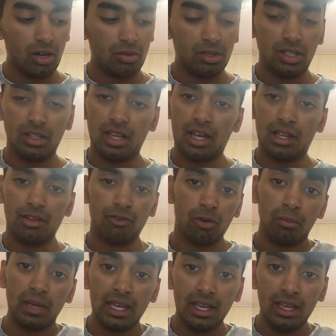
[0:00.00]
You then,
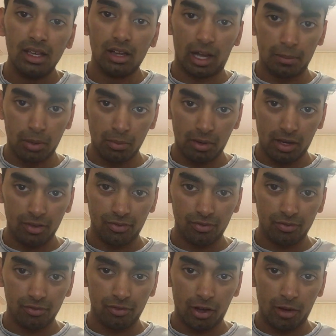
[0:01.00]
for me, I put my
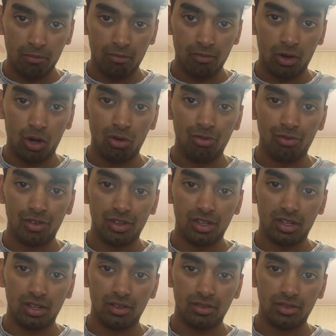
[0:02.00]
thumb over
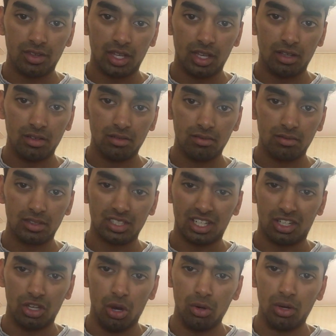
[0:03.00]
the thing. It's
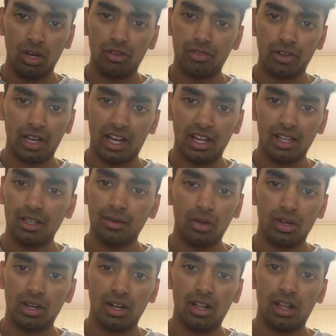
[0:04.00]
like yoga for your hand,
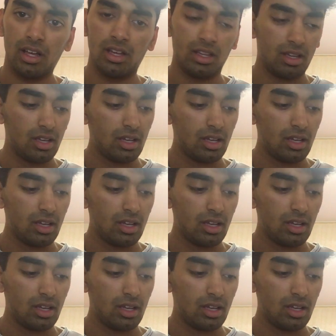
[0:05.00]
not gonna lie.